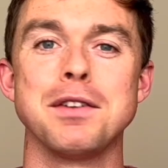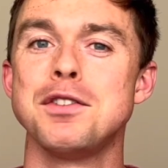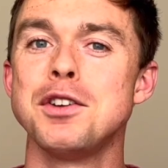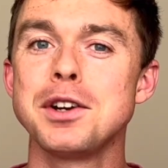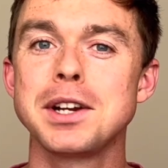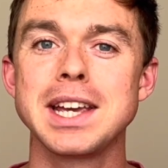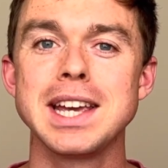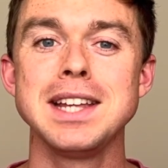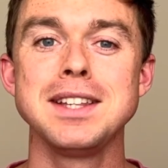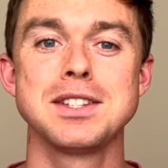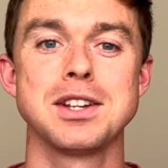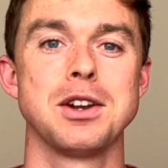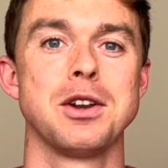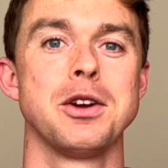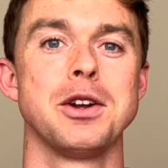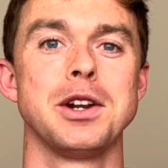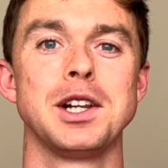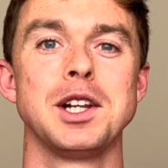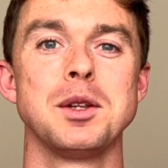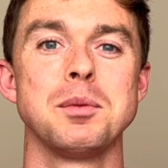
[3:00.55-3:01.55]
you're keen to
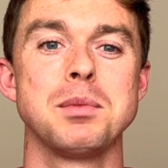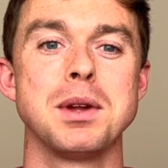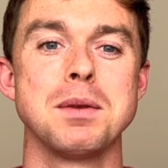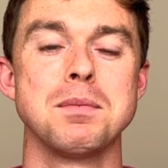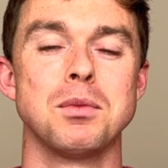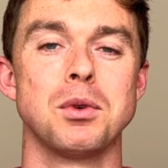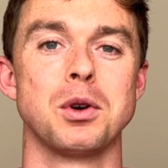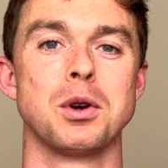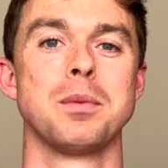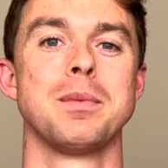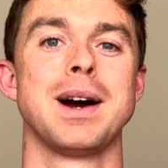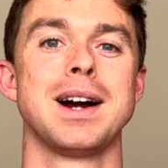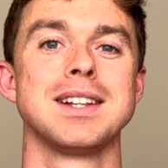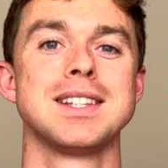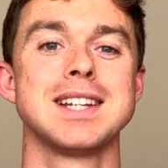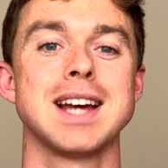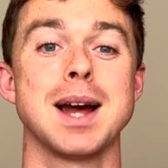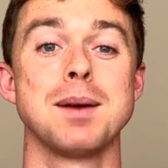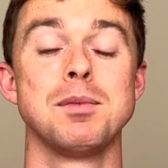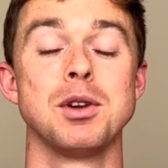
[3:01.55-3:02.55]
learn a little bit more about
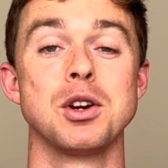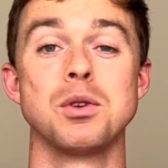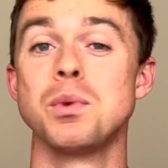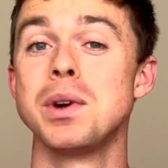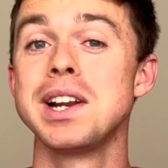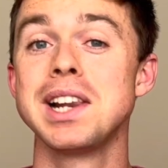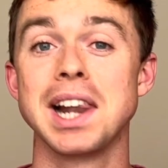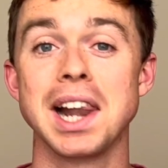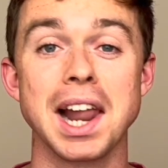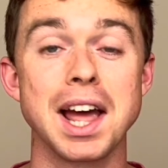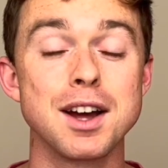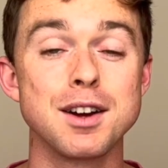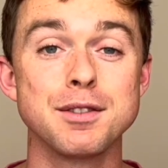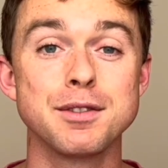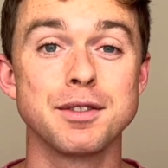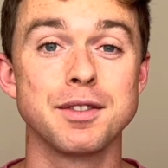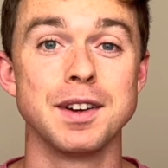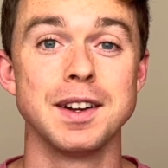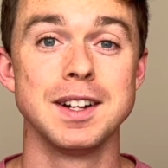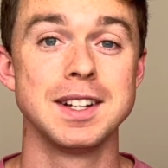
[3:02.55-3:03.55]
Tableau, we'd
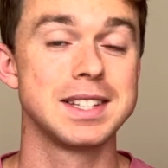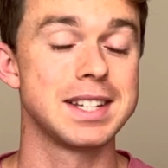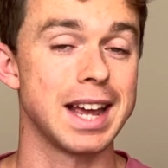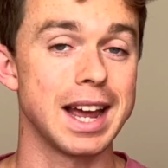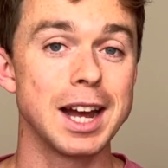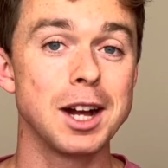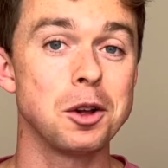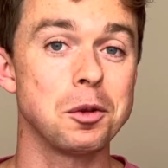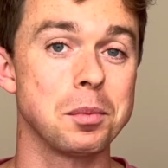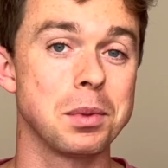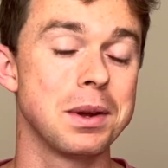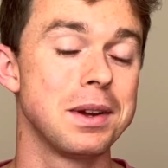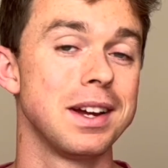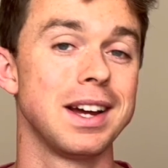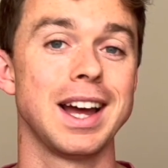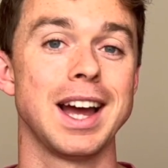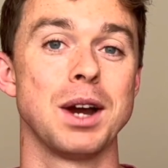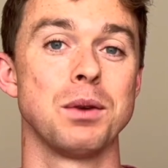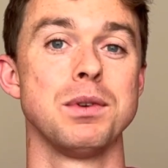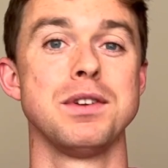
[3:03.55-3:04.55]
love to help.
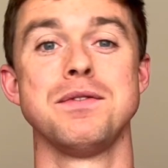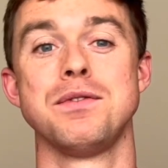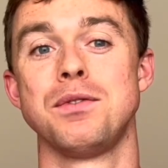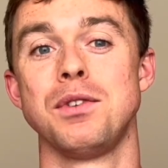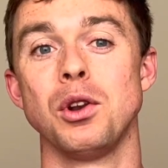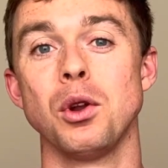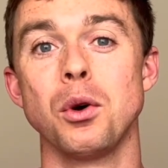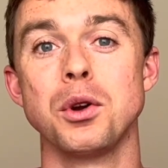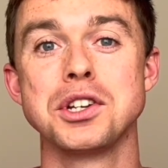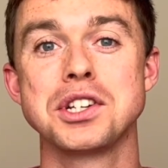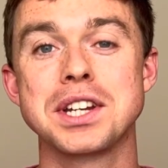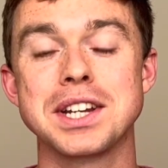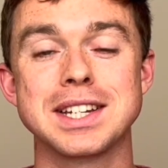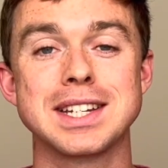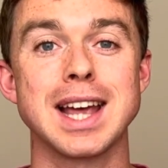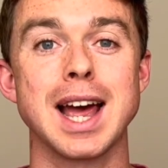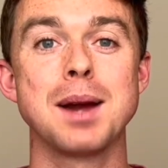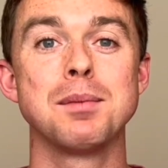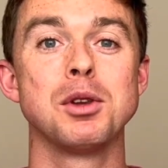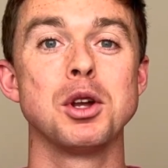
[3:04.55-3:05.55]
Uh, we've launched a
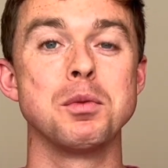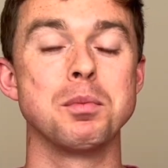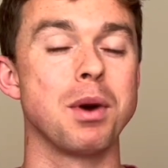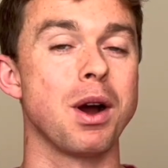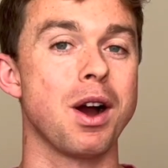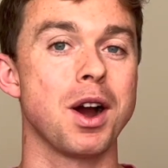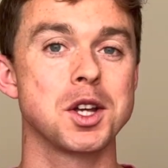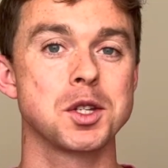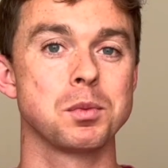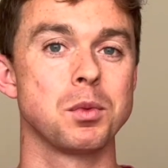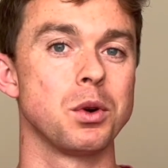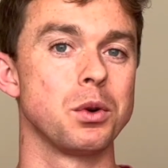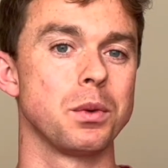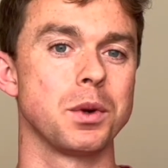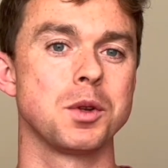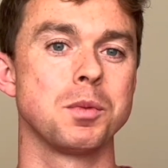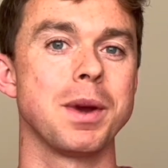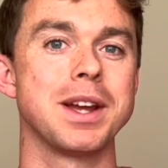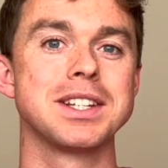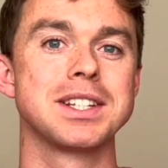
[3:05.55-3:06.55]
Tableau Passport,
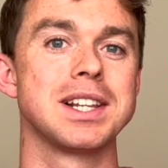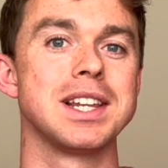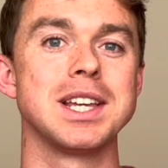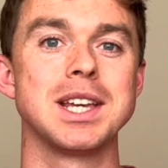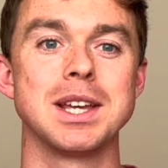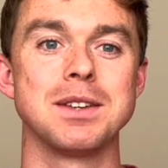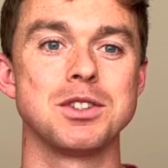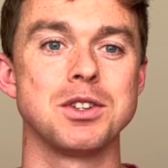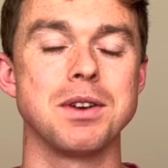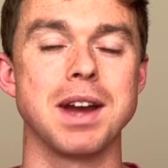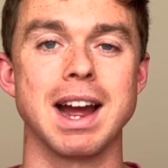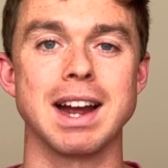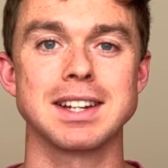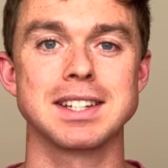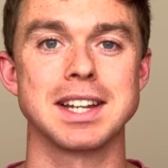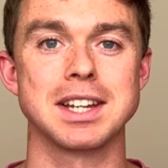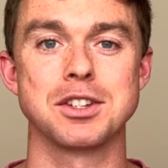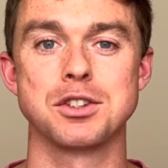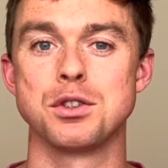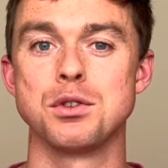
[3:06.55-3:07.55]
which basically gives you
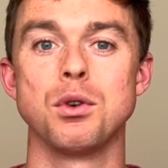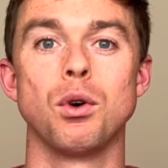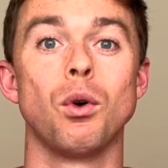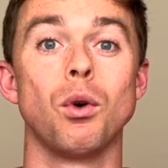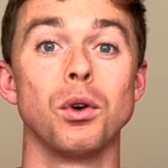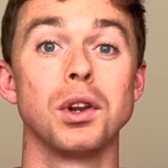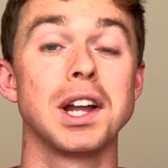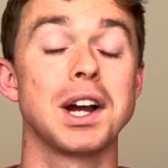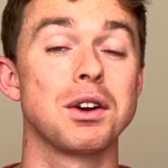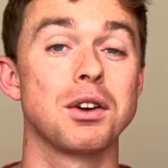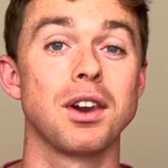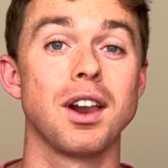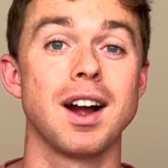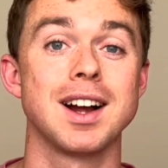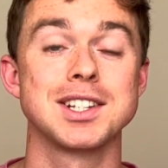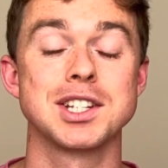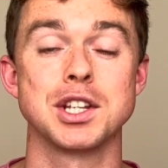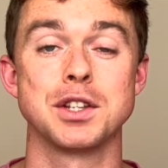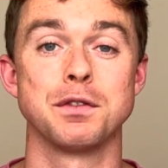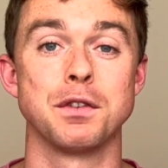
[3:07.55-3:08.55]
access to all our
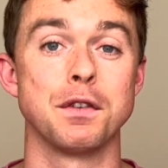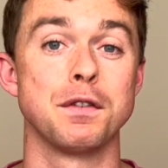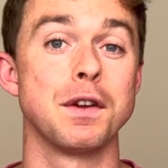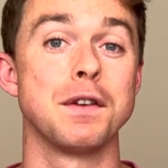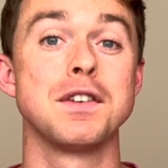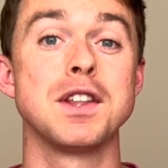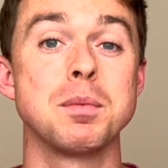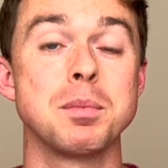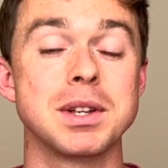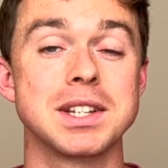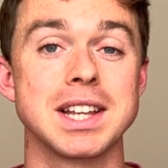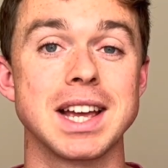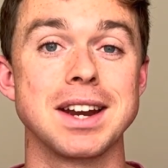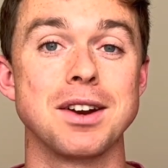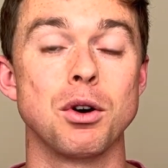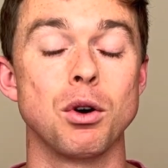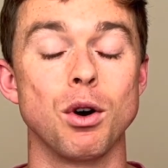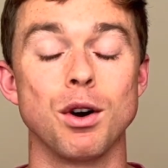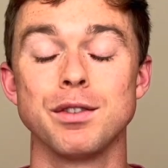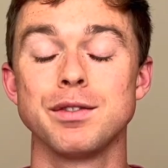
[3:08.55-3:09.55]
classes for 50%
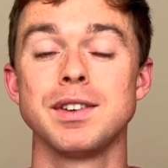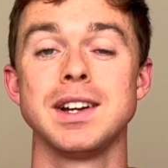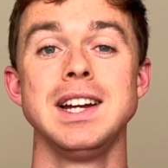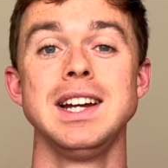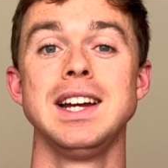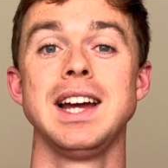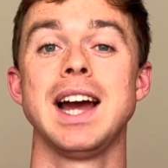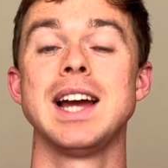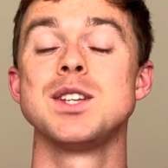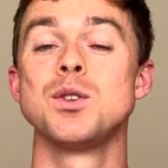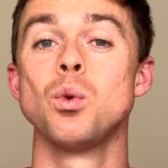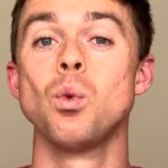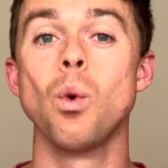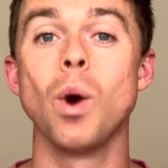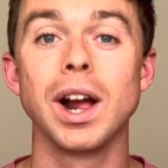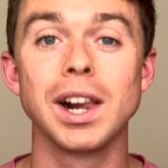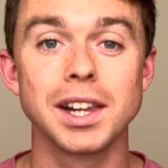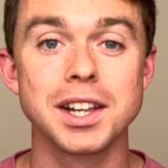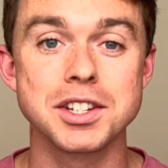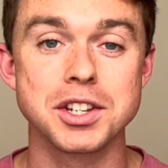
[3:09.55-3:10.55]
off, as
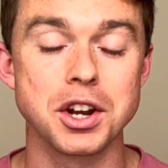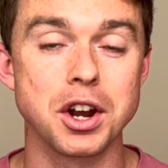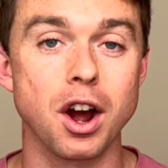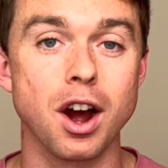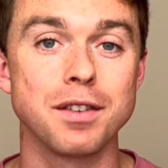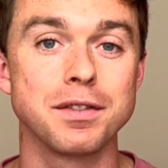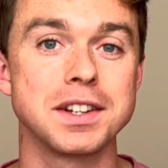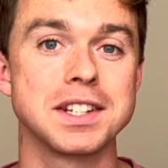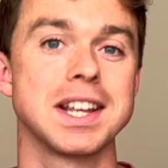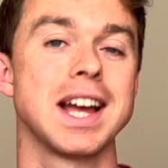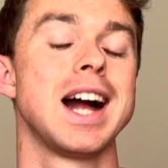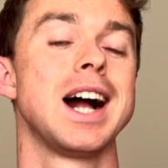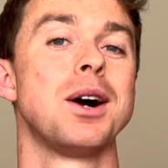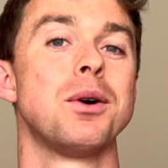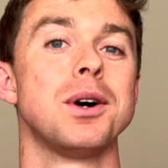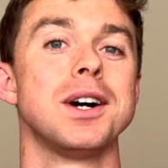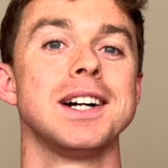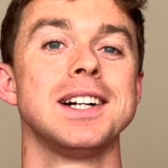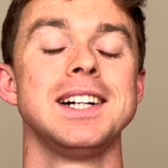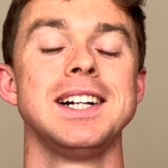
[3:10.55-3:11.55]
well as an office
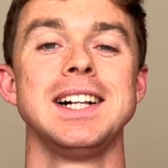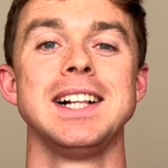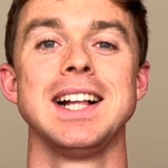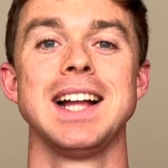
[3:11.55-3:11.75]
hour.